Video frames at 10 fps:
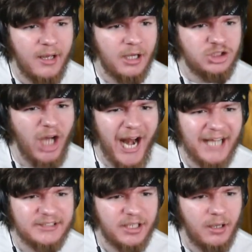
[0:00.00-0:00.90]
Shut
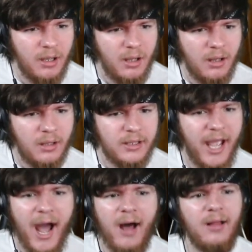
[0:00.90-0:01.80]
it!
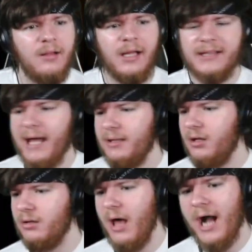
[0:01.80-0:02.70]
Yeah, like that
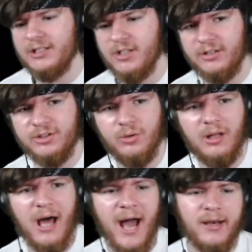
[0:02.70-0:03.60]
little lock's gonna do a
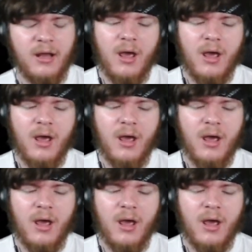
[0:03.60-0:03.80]
lot.